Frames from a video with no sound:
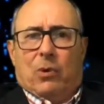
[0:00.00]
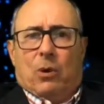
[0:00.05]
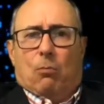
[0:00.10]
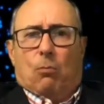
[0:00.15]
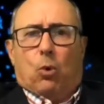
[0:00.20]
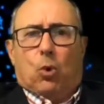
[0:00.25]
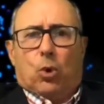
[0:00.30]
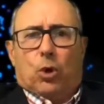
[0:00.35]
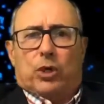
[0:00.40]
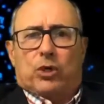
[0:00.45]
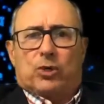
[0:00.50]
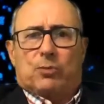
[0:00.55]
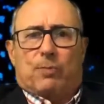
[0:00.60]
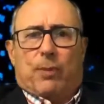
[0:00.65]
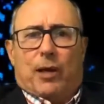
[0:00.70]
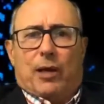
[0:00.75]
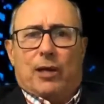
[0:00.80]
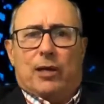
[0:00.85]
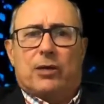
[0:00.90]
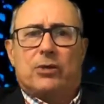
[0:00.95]
mortgage
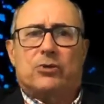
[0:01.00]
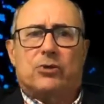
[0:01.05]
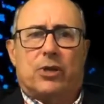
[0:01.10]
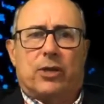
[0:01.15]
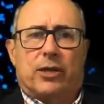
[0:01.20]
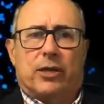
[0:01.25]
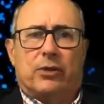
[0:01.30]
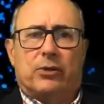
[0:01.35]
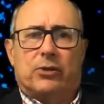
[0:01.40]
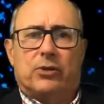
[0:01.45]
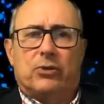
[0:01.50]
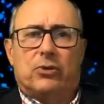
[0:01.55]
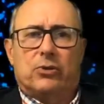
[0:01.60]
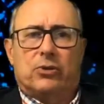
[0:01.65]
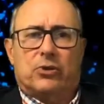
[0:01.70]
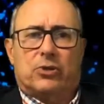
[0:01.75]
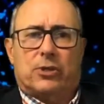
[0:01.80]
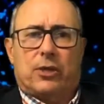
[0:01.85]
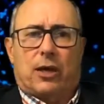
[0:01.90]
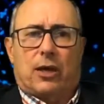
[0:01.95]
bonds and into the
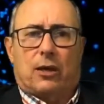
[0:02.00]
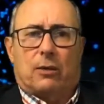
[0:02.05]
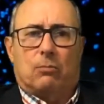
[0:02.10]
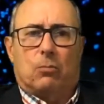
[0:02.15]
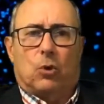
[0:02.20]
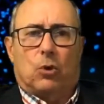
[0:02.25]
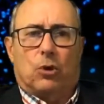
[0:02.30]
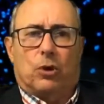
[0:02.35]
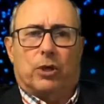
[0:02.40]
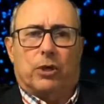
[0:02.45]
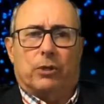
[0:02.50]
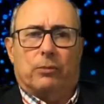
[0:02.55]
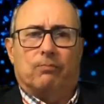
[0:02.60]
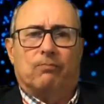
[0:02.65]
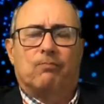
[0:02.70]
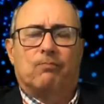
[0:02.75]
stock market.